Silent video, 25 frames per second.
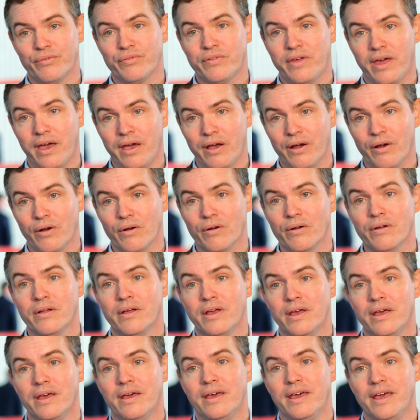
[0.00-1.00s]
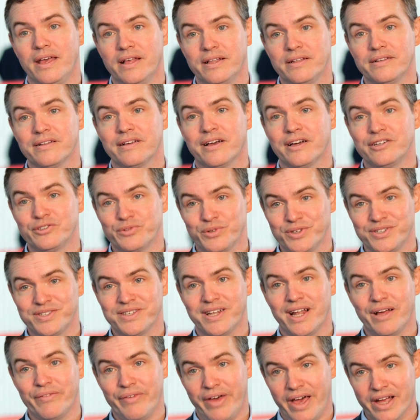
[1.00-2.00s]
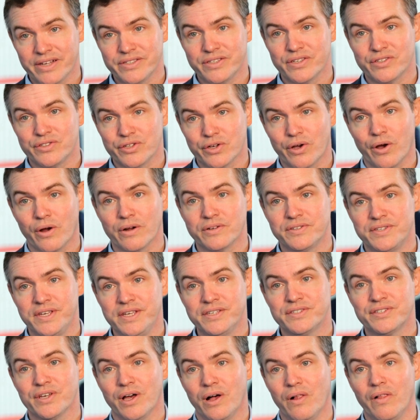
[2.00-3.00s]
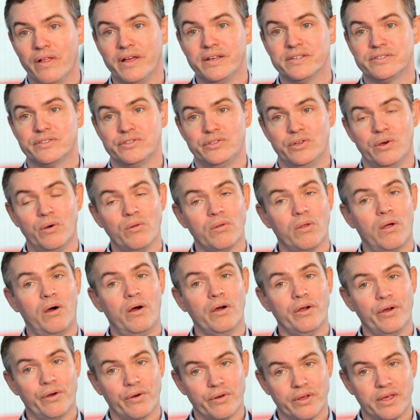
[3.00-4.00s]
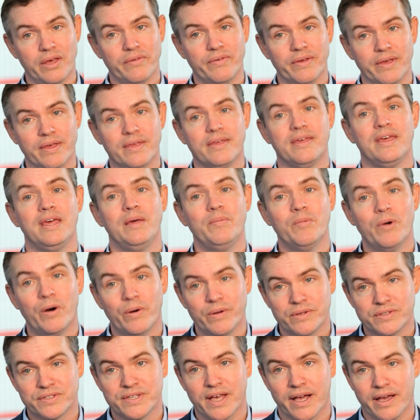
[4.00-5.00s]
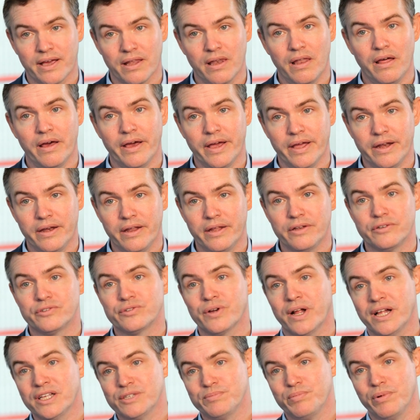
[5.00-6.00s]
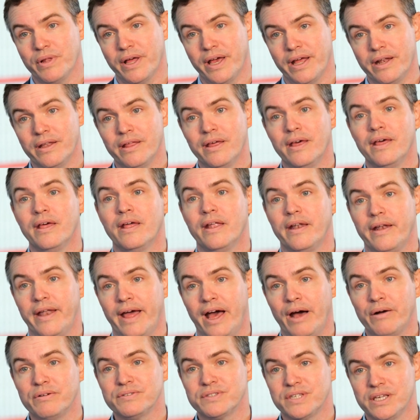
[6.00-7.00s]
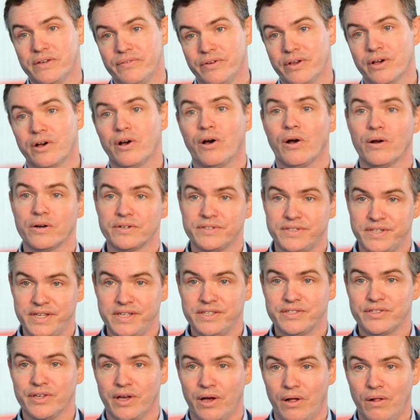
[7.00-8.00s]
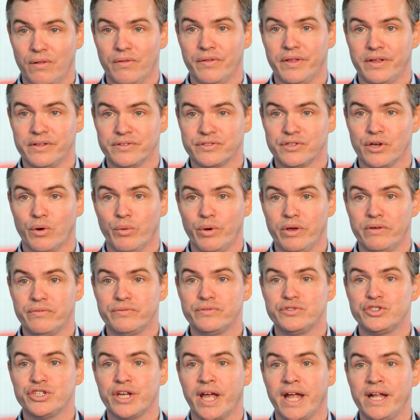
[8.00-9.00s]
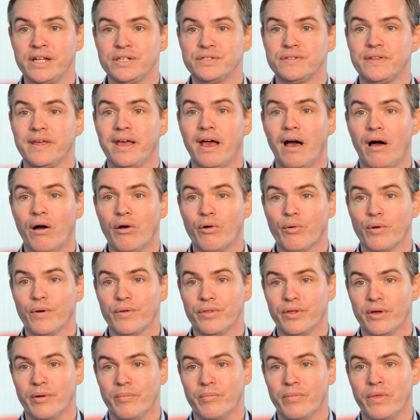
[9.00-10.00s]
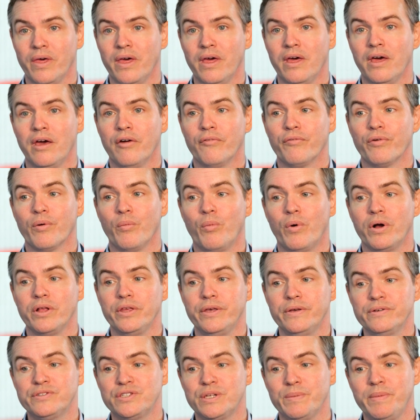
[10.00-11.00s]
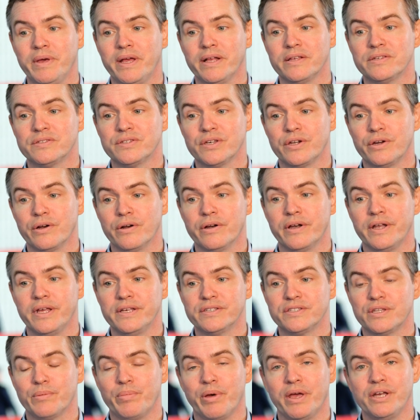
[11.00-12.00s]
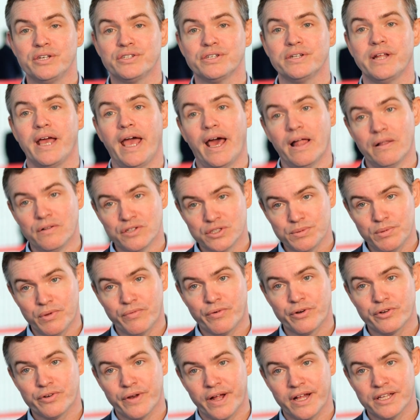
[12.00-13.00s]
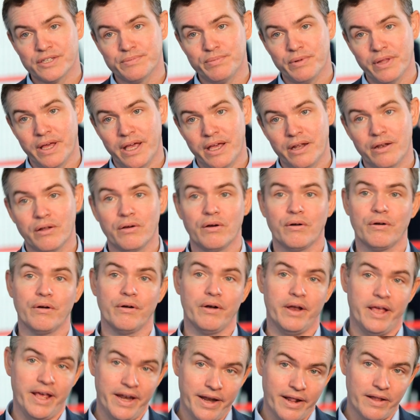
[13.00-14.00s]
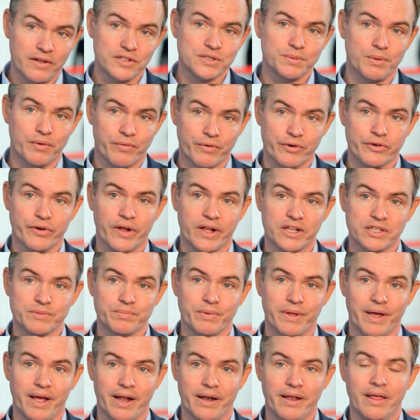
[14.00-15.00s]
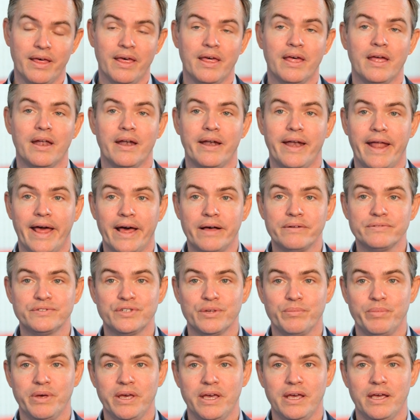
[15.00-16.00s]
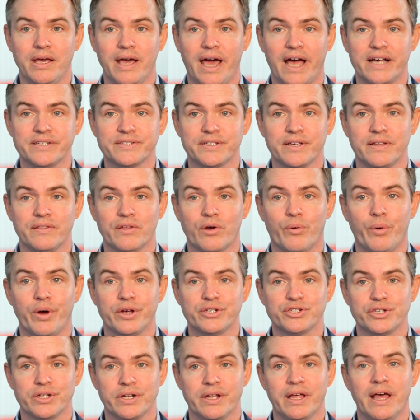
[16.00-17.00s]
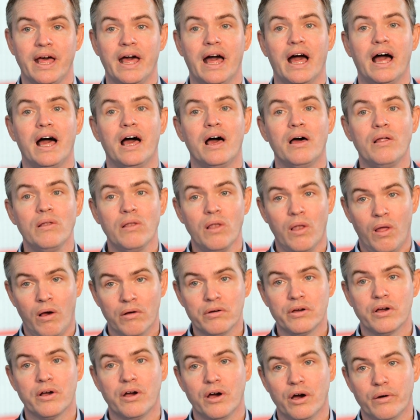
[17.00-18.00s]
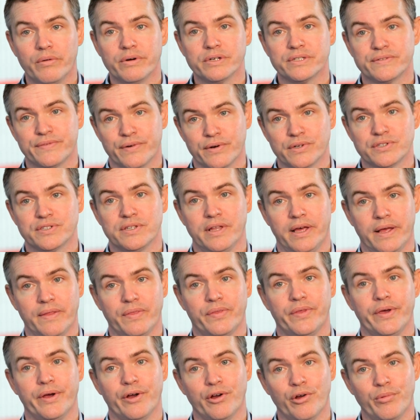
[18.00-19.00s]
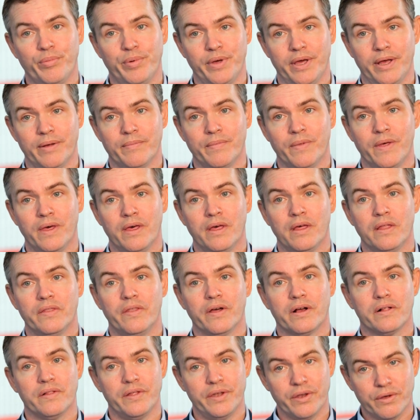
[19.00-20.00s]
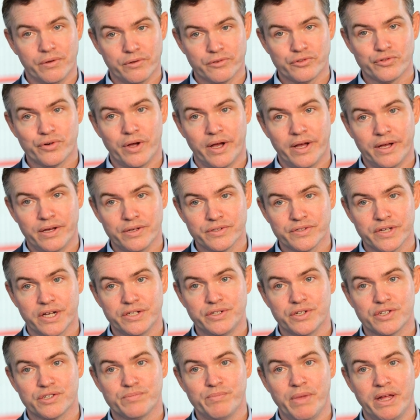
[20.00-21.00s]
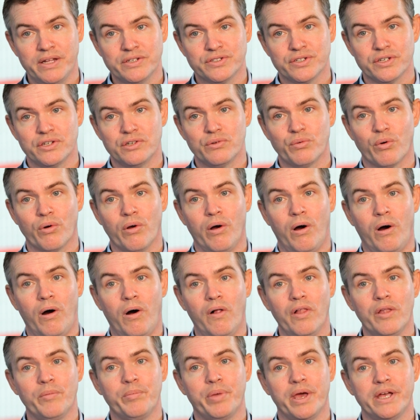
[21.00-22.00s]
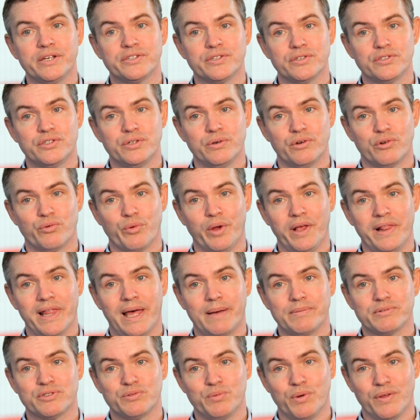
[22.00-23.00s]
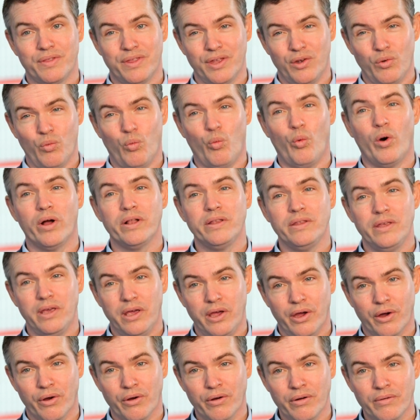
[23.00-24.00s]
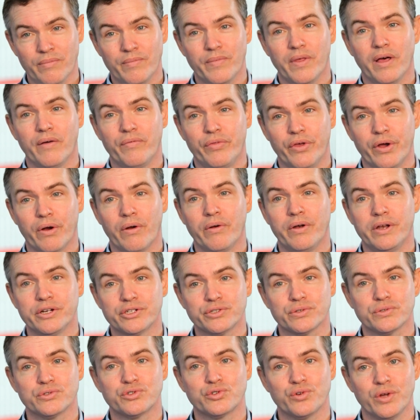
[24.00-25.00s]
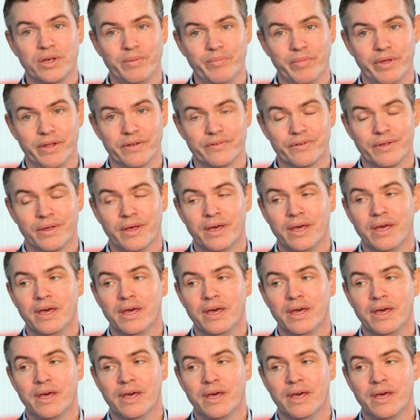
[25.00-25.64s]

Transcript: of care in countries that have access to CAR T cell is no longer giving chemo in second line and transplant. Now it's giving CAR T cell. And so we've changed the algorithm from what used to be considered is the patient eligible for transplant or ineligible for transplant, now to be asking the question, how long ago was first line therapy? The clinical trials I just mentioned were all in patients who had relapsed within one year of their initial treatment.